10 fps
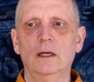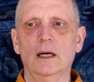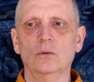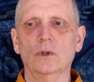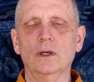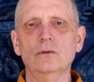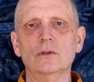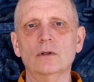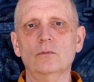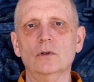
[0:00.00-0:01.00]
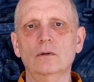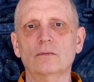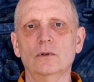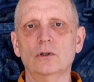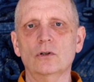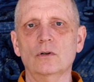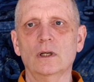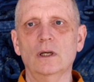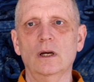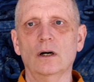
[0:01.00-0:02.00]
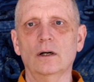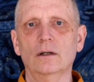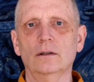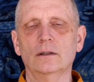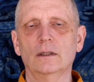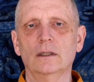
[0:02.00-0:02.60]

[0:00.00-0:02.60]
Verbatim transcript: And without some sort of nurturing care